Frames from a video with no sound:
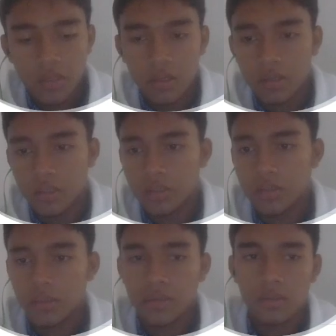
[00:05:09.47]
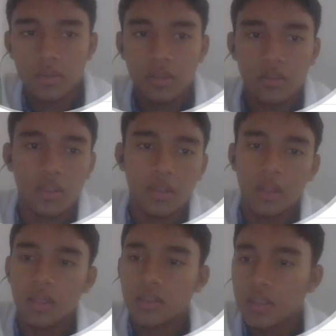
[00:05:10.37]
card, like
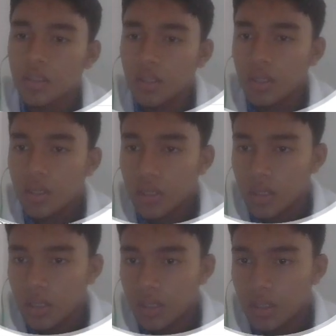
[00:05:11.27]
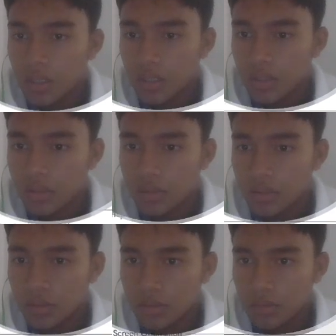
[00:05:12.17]
that. And
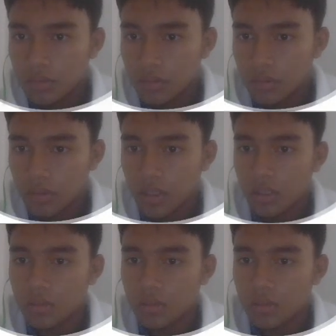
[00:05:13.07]
oh yeah,